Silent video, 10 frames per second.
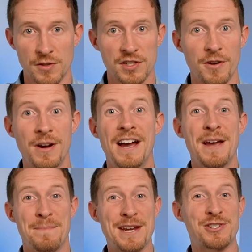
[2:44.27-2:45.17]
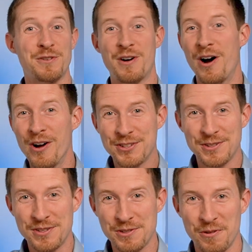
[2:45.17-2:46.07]
So be sure to
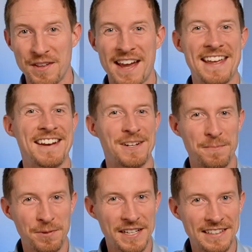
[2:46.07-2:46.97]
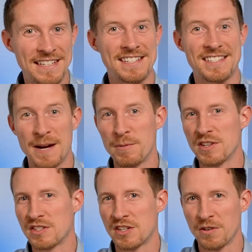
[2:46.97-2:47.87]
also store that in a completely separate
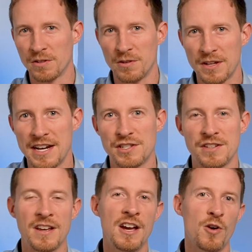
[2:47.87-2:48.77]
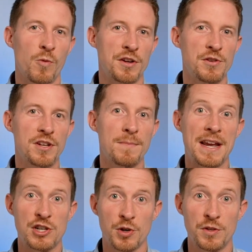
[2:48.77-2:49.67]
and secure location where you can
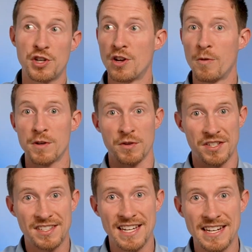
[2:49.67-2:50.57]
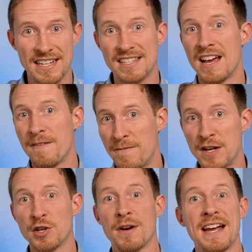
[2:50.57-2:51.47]
make sure that you know what your city's
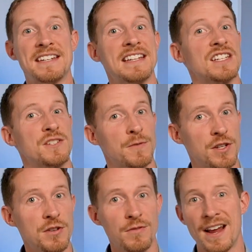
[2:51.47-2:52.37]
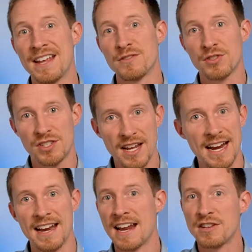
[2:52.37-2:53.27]
vendor ID is for you and your
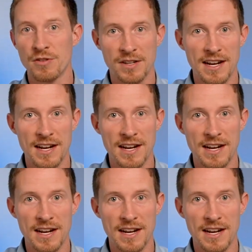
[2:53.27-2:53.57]
state and your